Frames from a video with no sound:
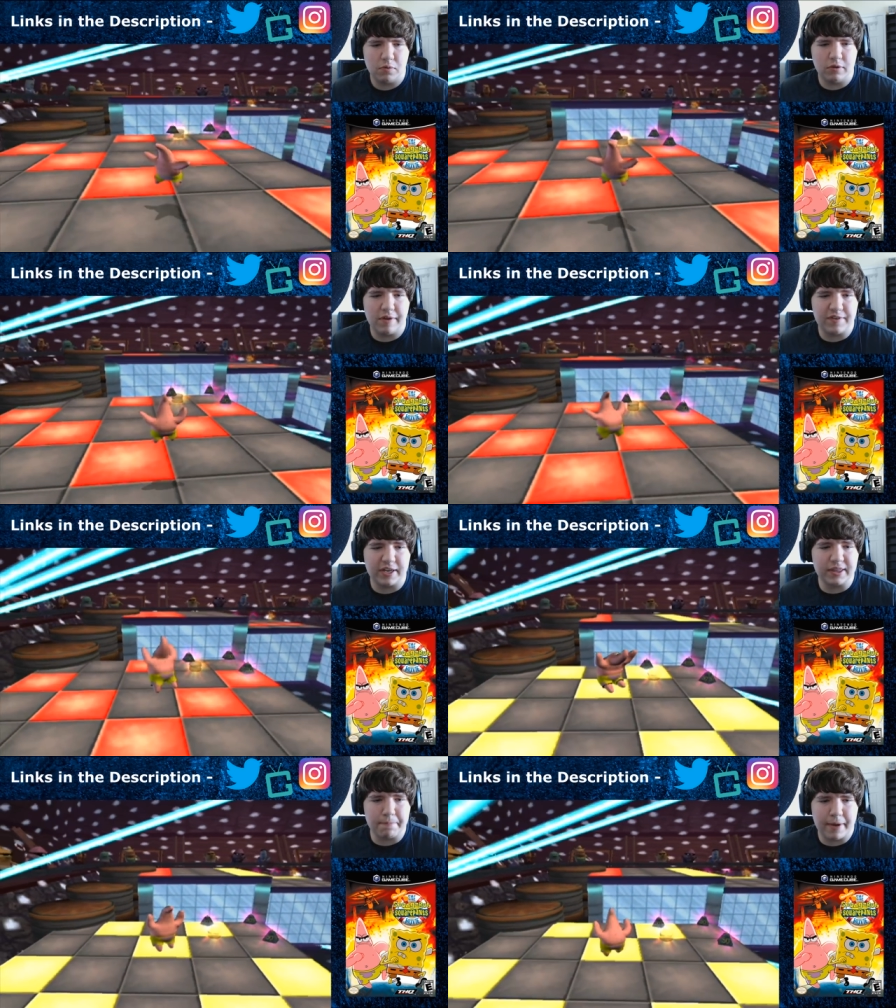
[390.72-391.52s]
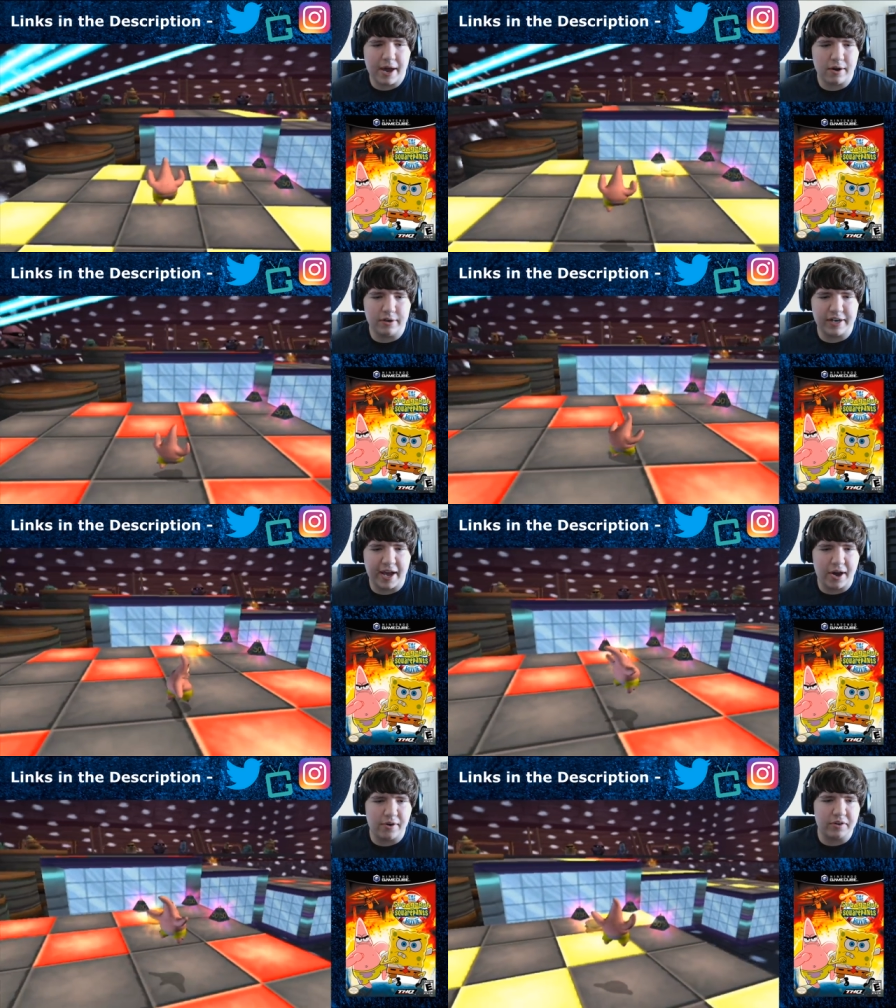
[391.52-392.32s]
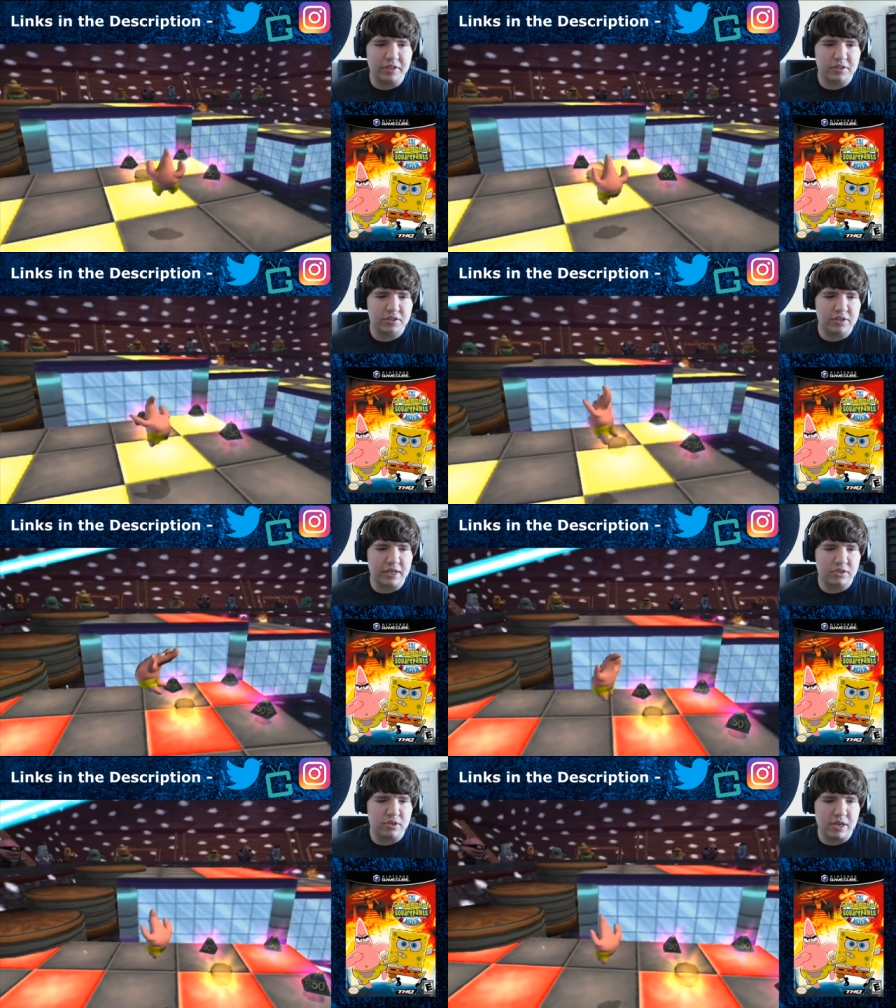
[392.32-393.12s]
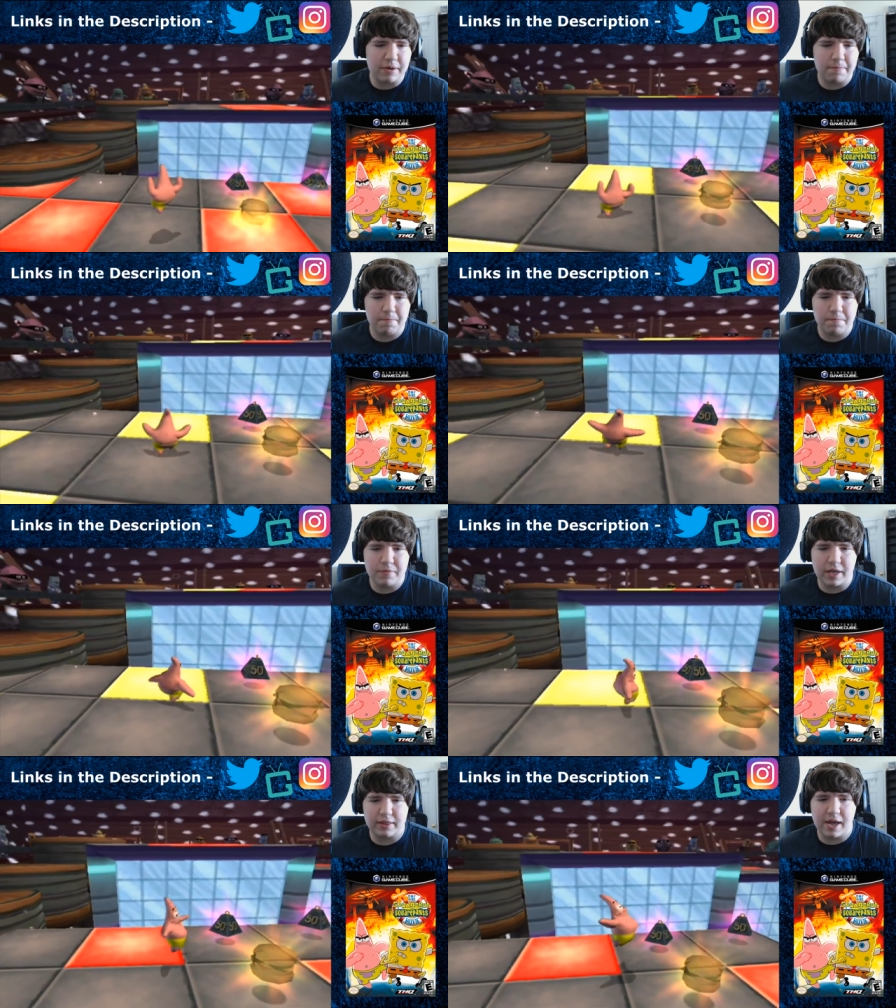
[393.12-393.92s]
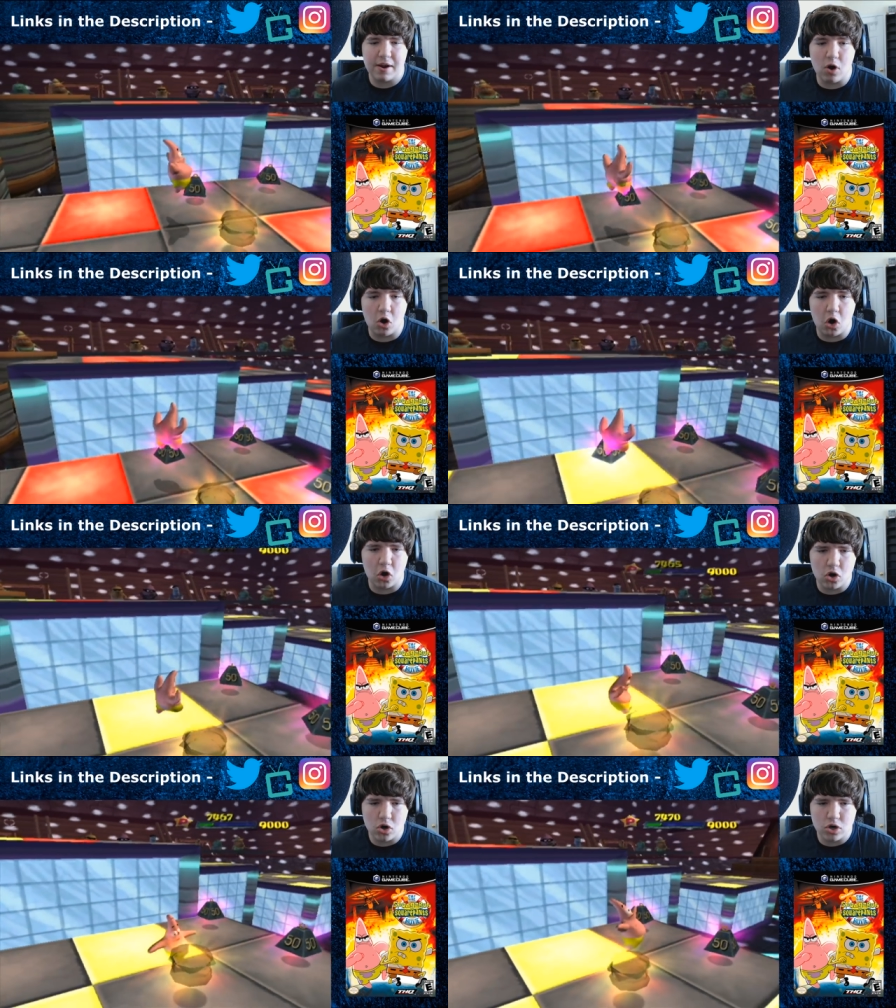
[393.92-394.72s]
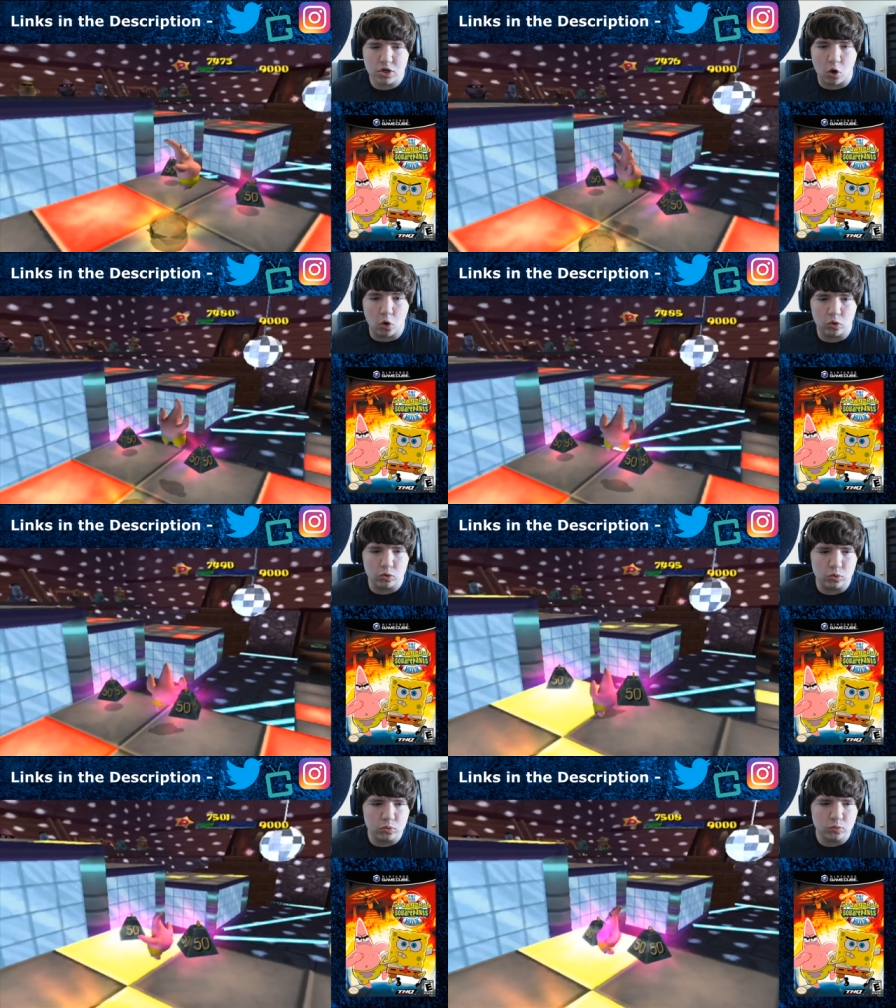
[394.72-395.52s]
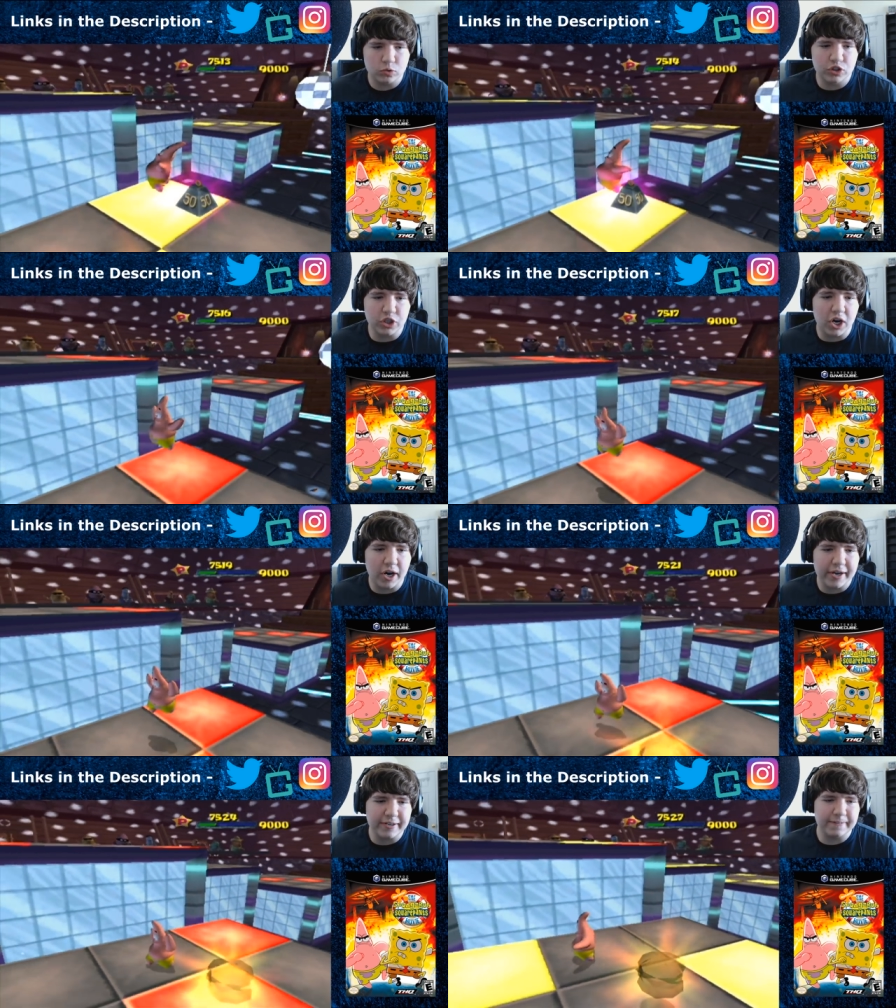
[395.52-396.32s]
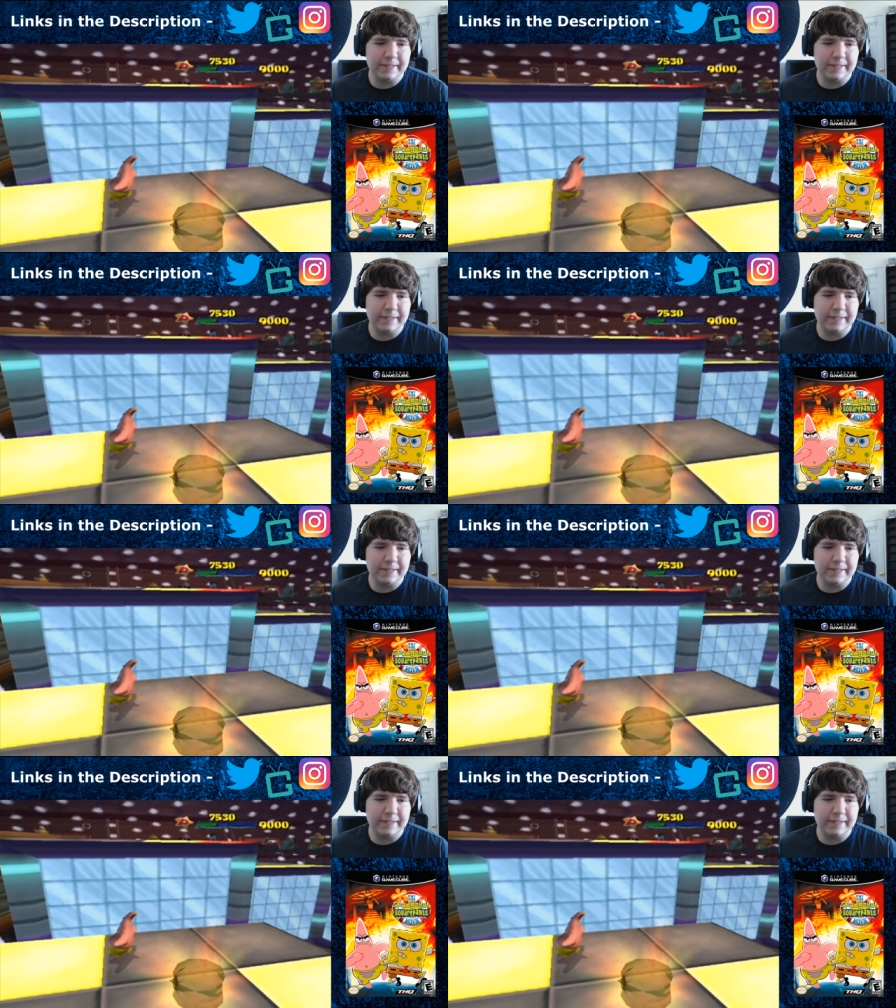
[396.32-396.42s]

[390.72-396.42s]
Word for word: if you get the pattern down, it's actually not that hard. Oh, God.